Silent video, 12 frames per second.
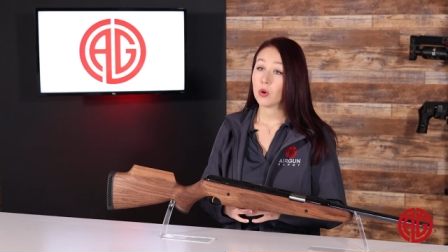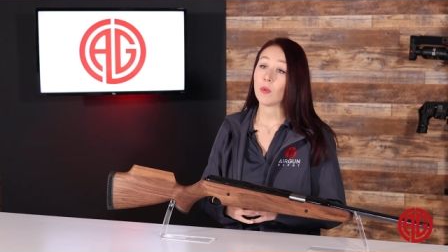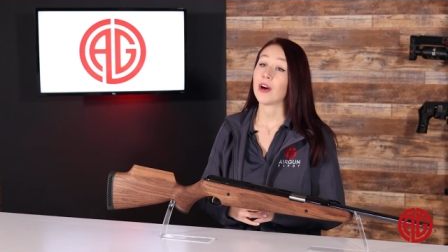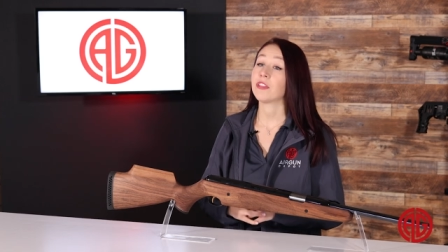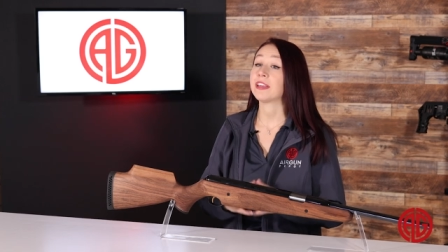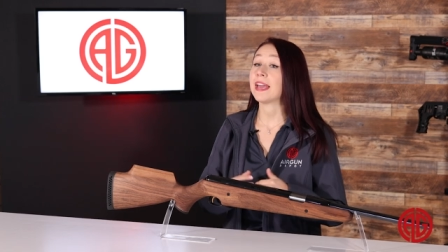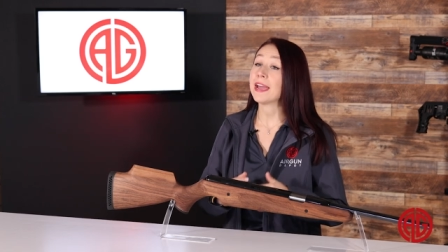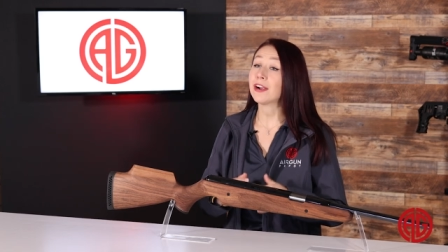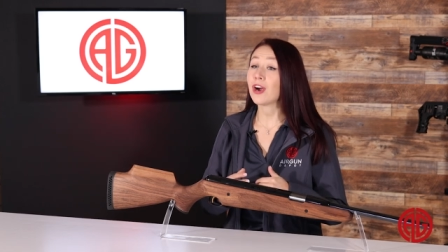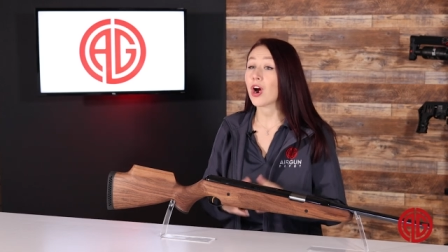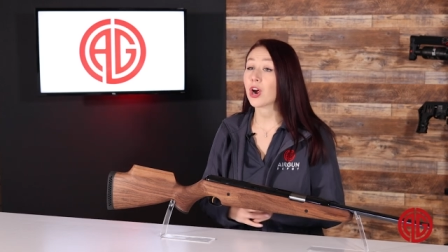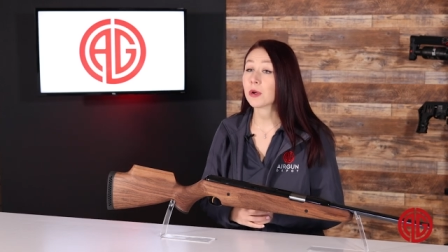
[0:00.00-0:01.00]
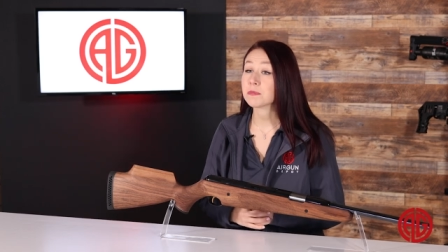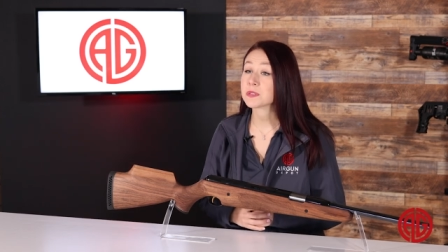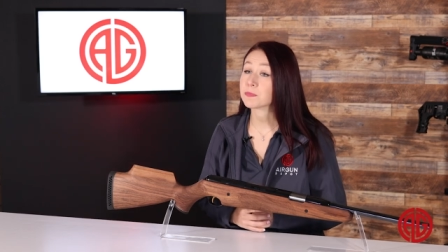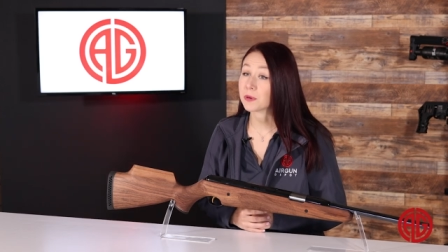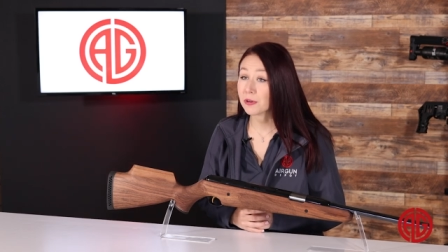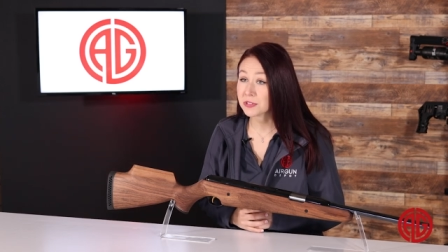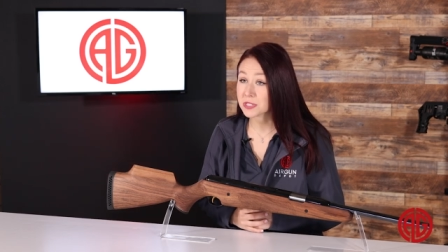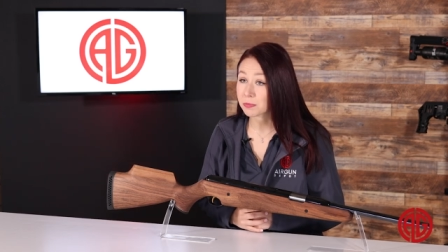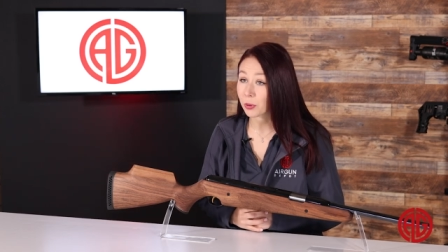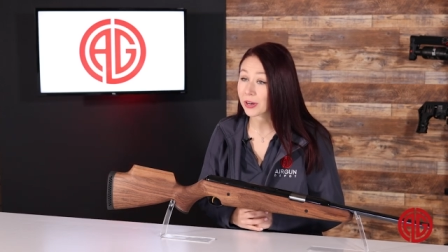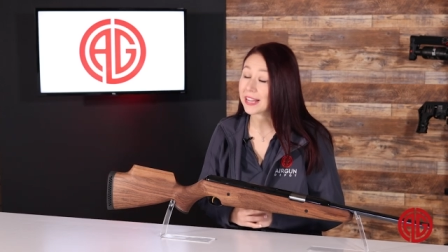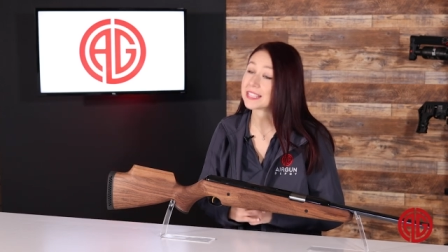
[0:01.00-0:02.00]
While the Air Arms Pro
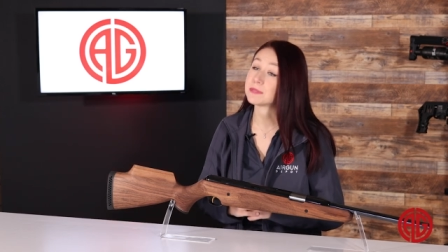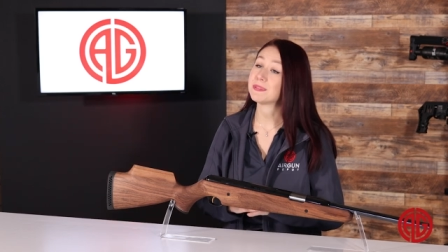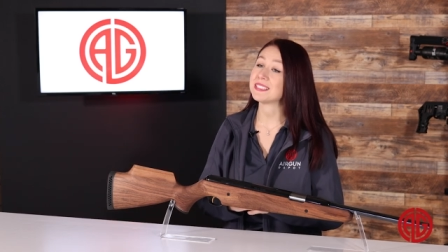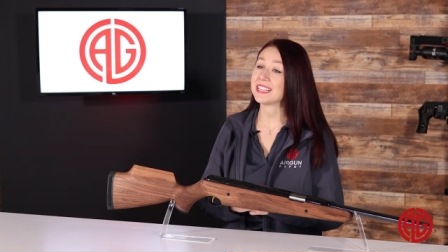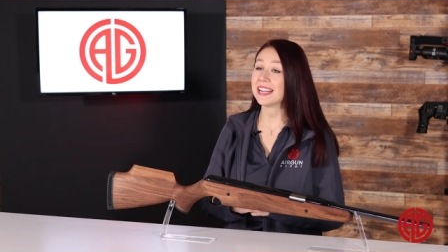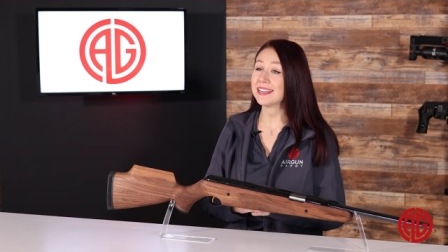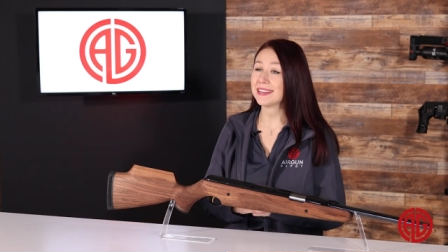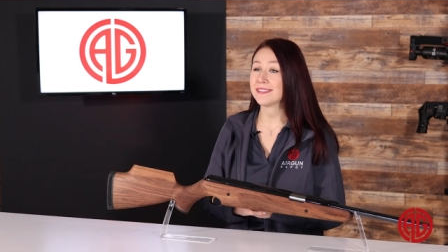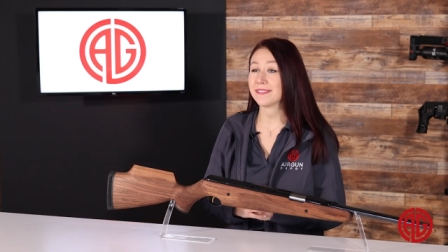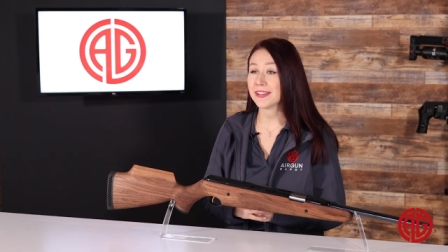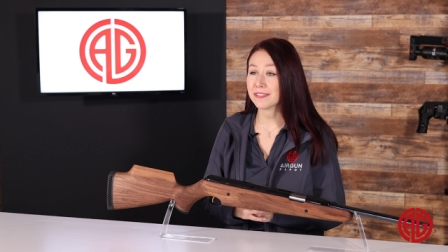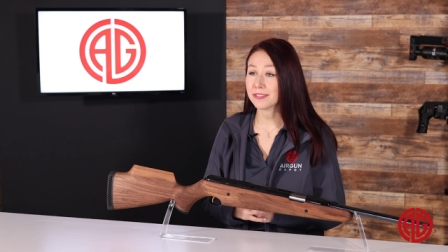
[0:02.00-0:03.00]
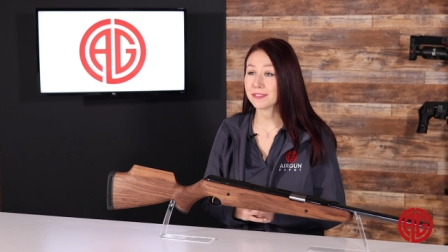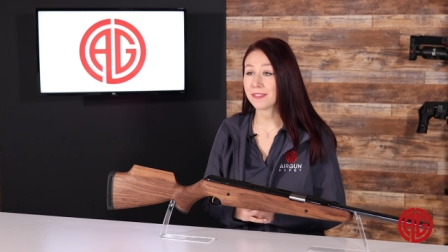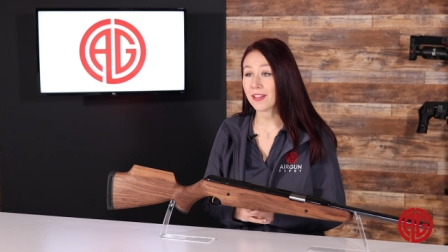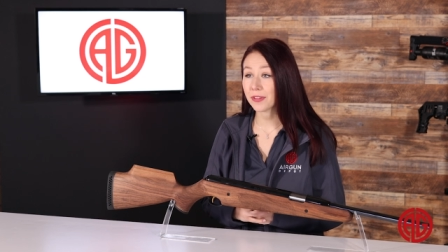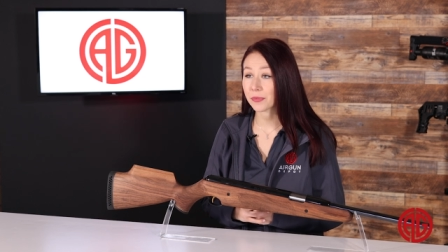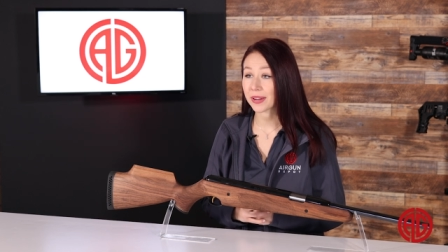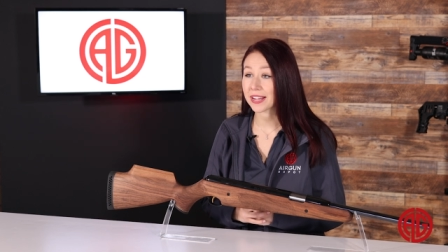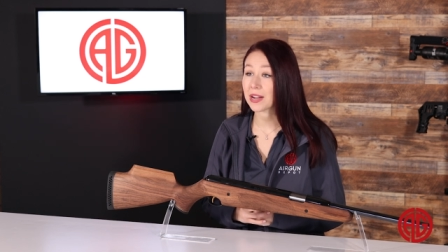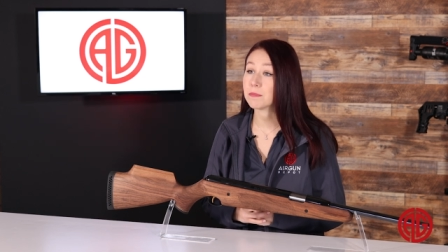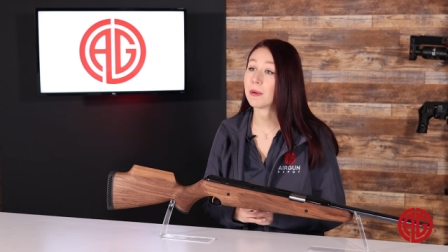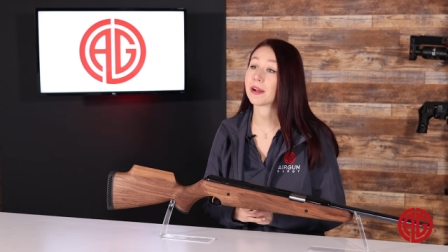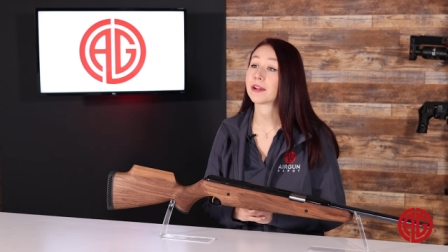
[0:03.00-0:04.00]
Sport has maintained a faithful
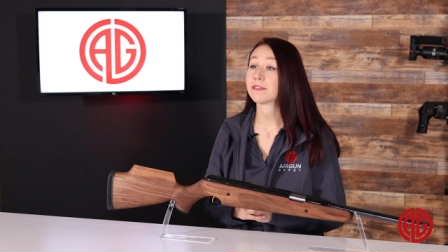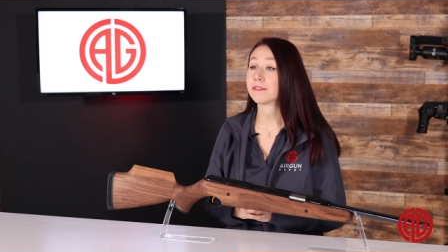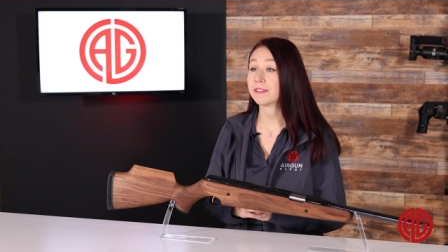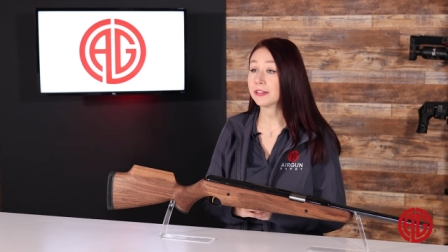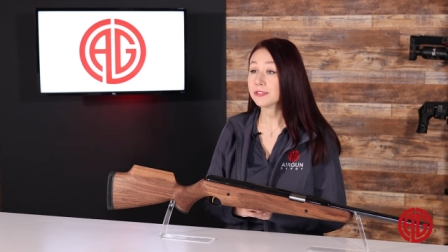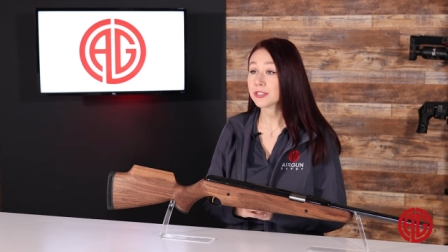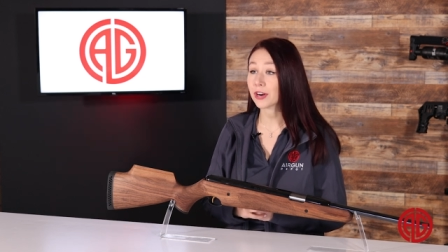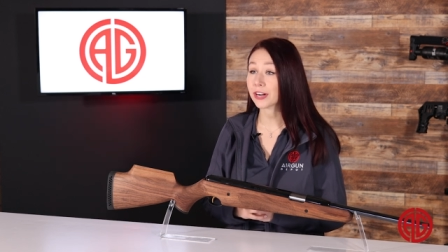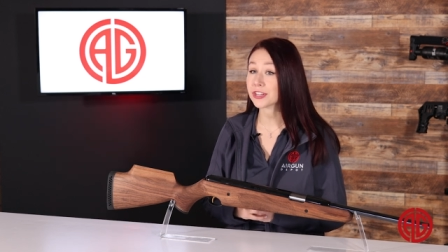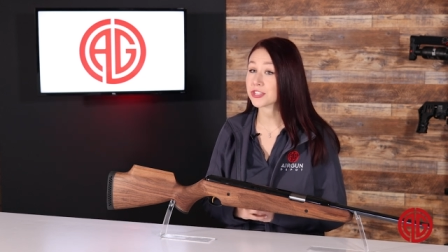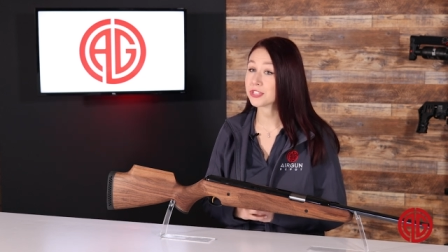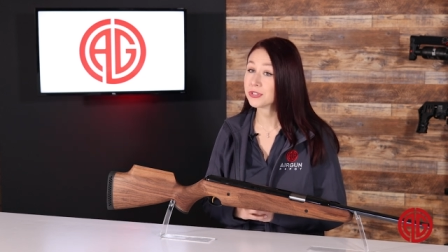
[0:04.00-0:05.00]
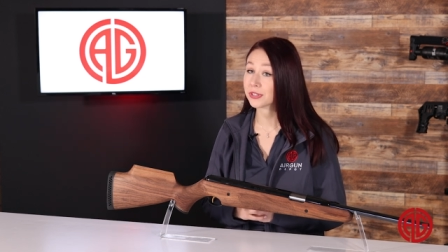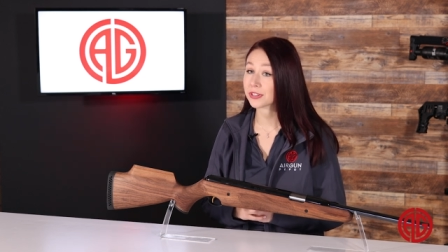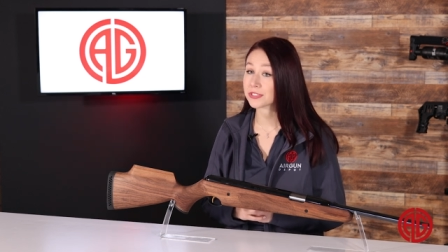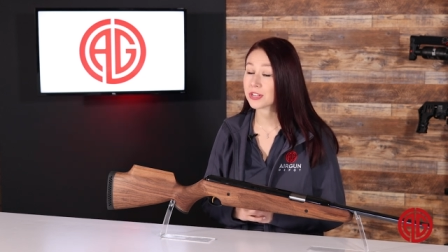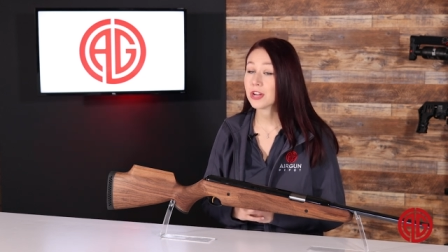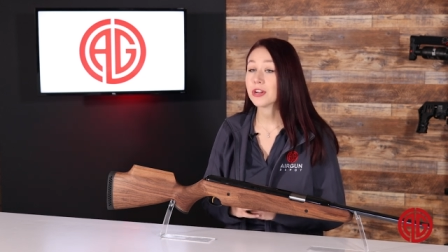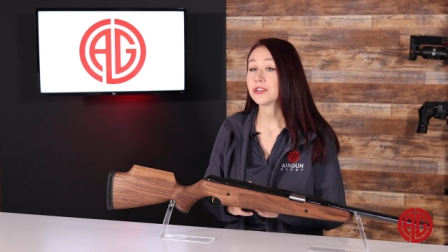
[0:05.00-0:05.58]
following among field target shooters